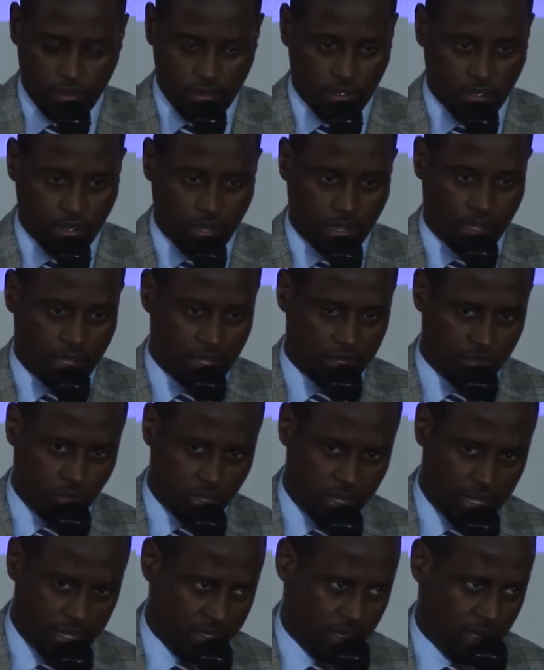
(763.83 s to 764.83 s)
The country
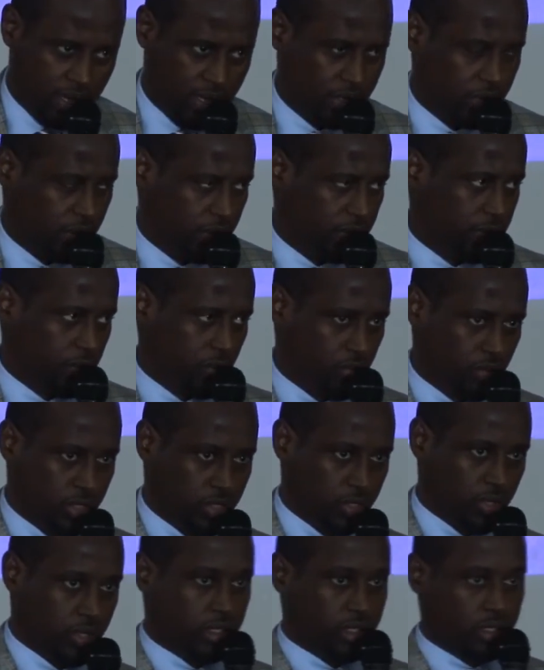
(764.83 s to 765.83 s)
has a lot of
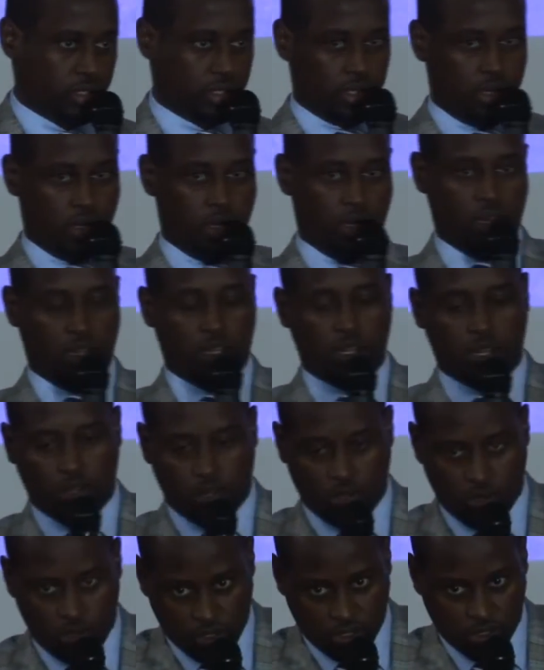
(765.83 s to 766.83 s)
resources,
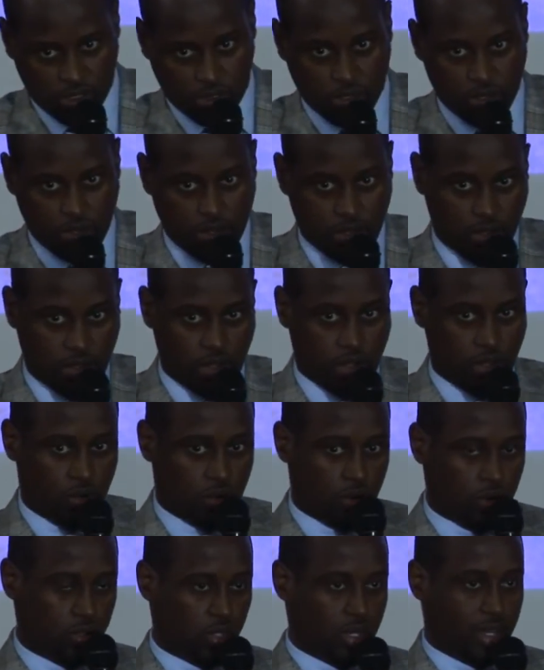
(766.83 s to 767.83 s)
longest
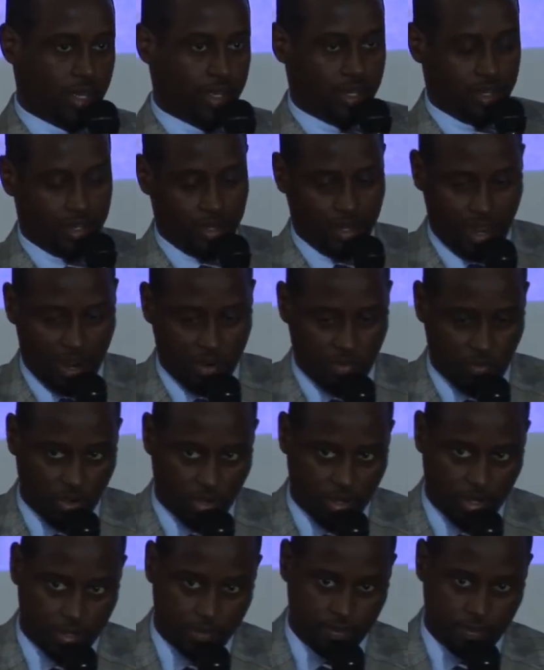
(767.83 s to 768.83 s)
coastline in
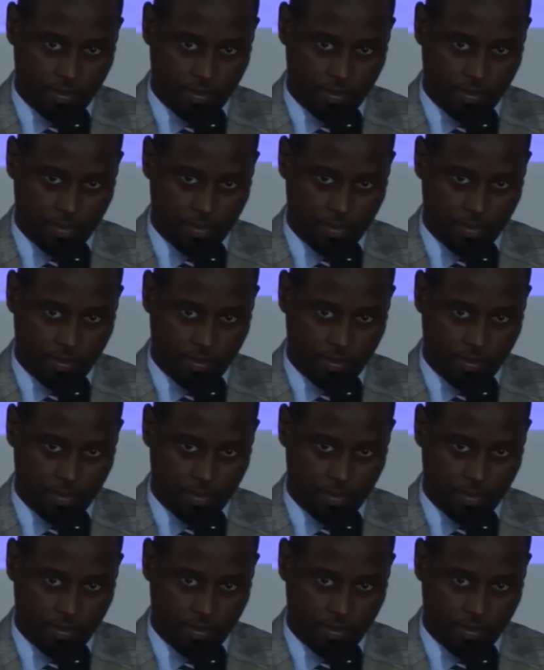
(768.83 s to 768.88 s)
Africa,